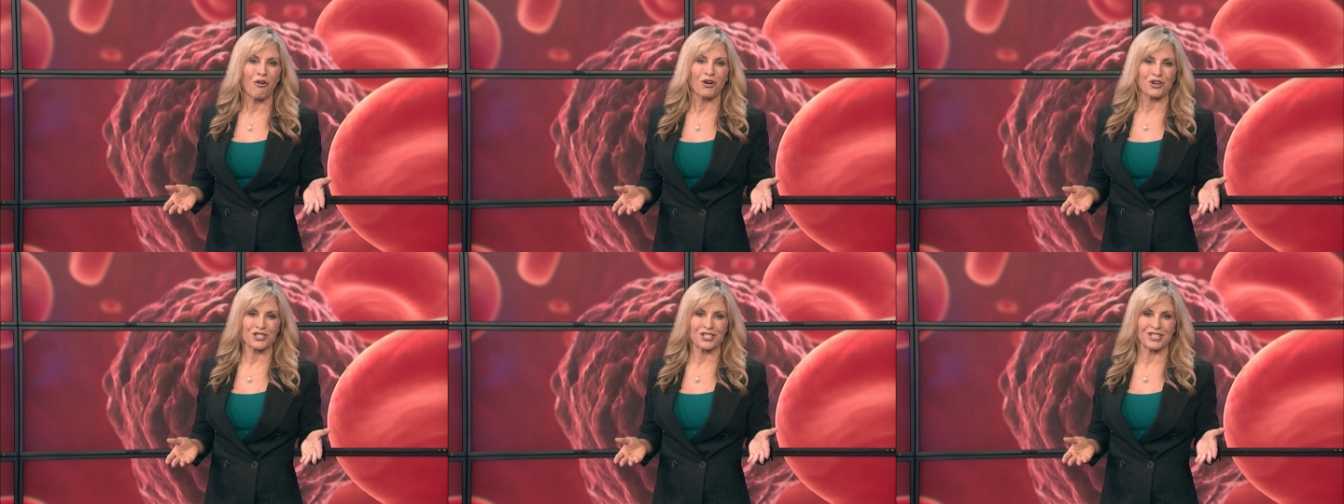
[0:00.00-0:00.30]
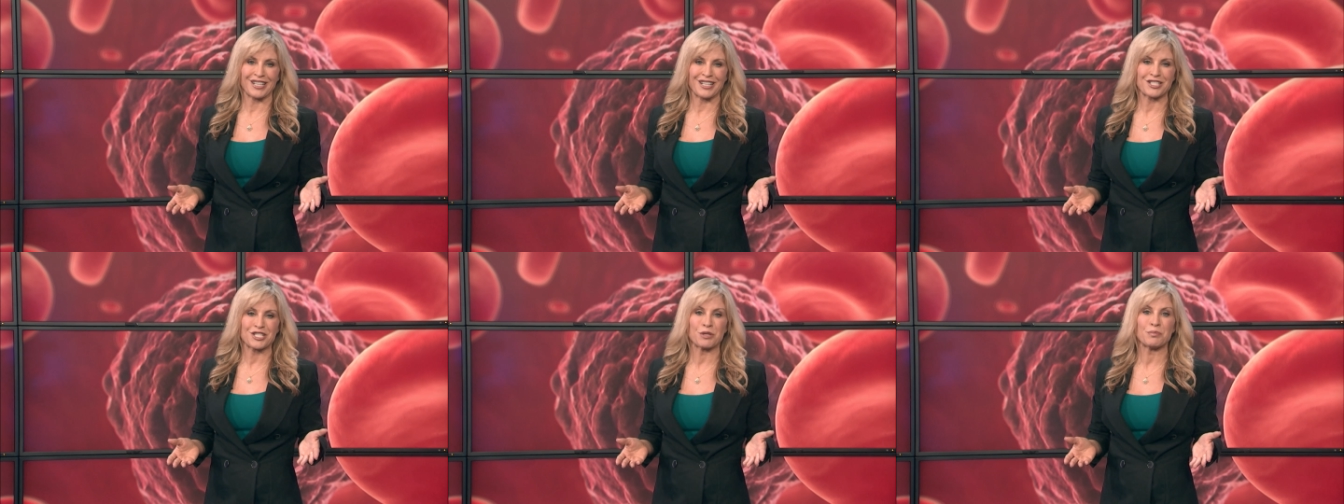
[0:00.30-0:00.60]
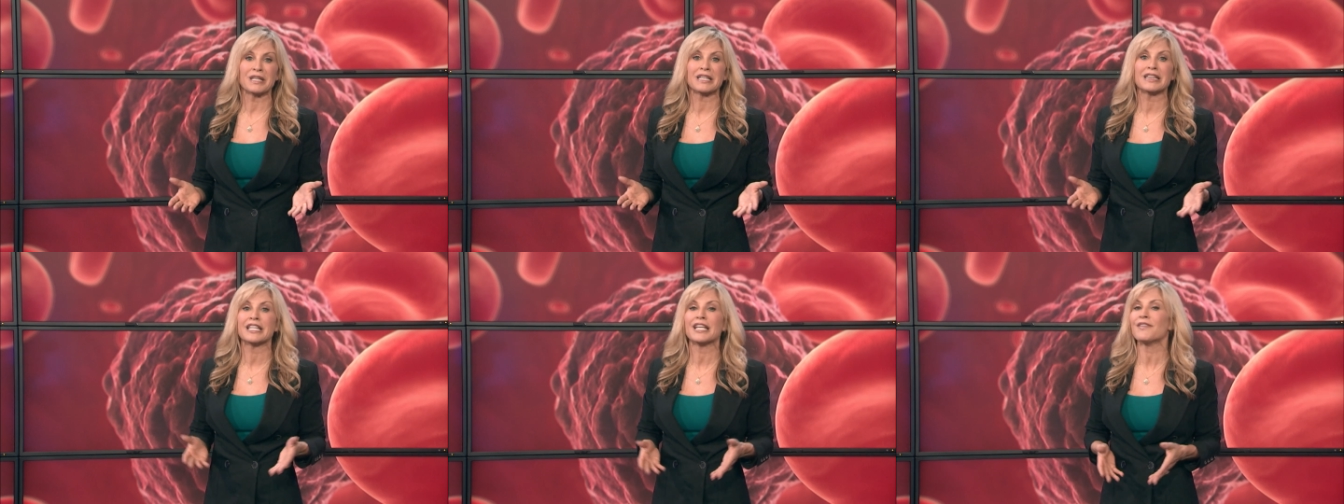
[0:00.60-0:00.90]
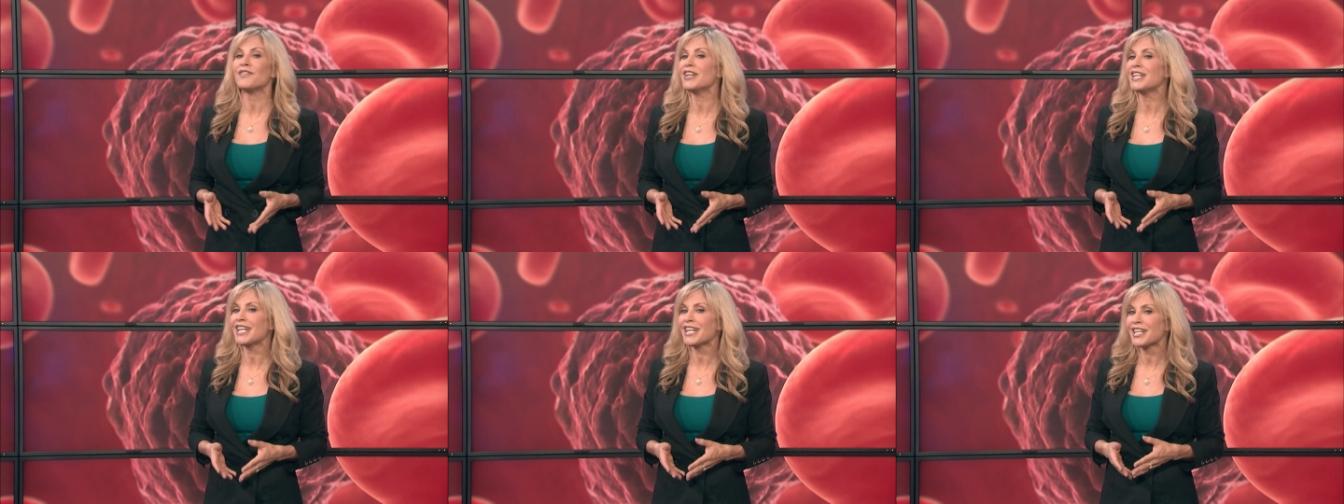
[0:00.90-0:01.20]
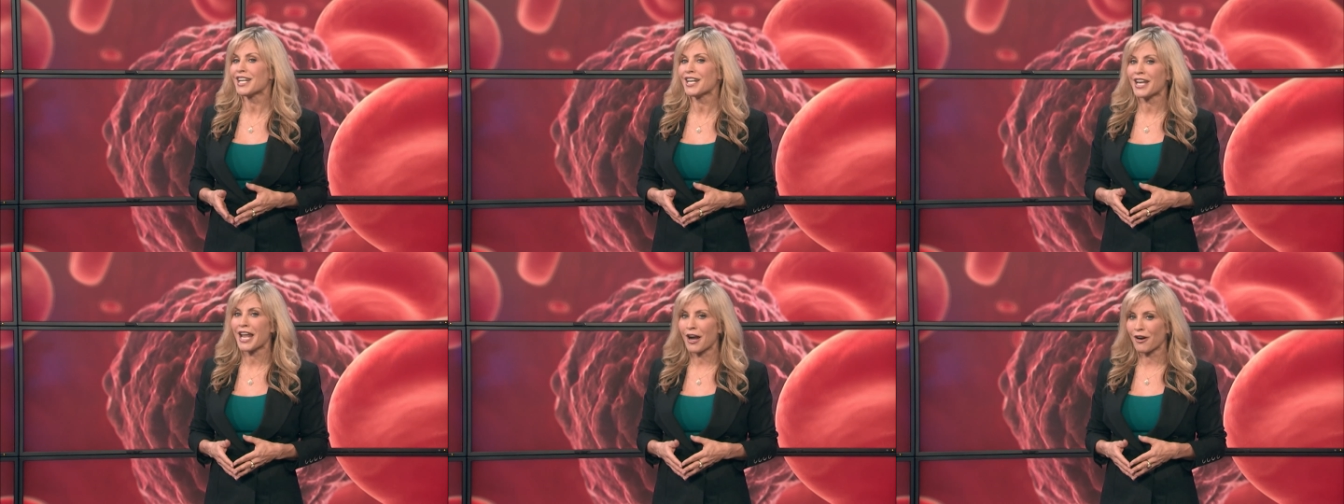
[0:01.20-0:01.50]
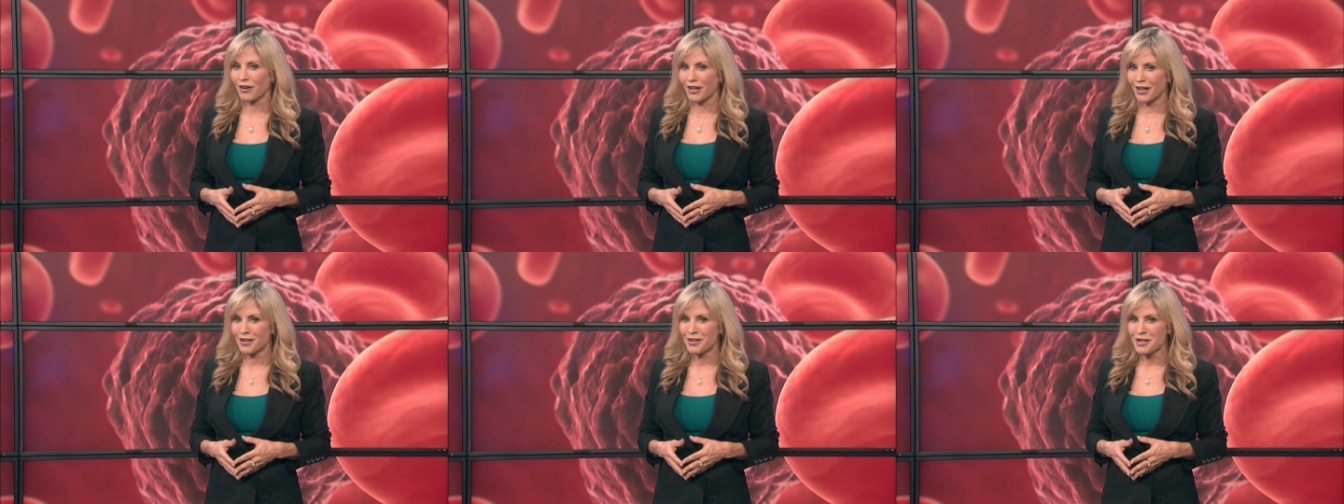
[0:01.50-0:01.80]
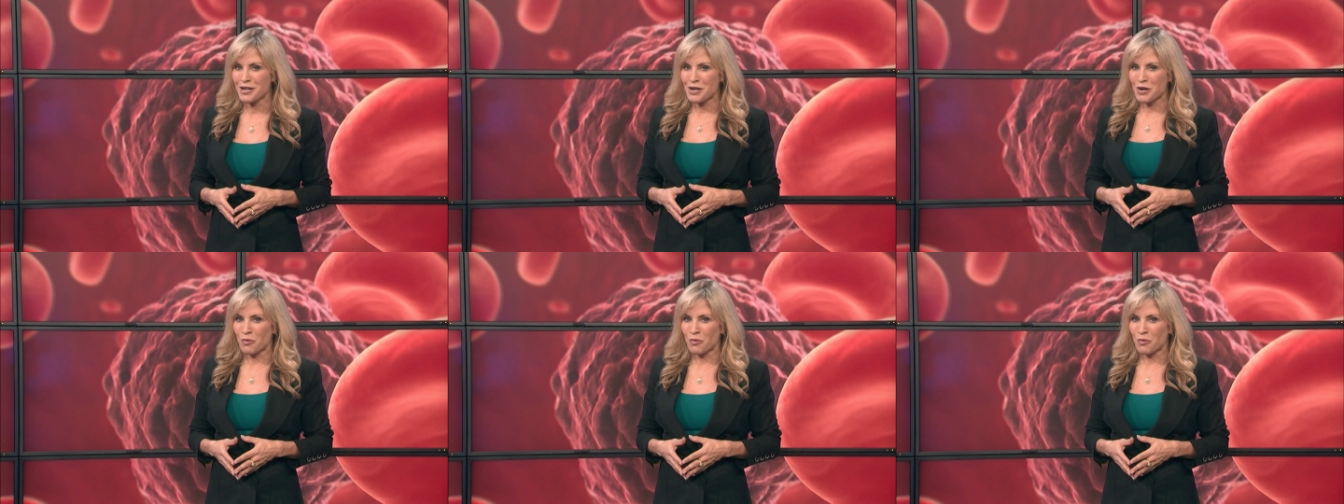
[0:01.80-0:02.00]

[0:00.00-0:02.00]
fortunate to be living in an era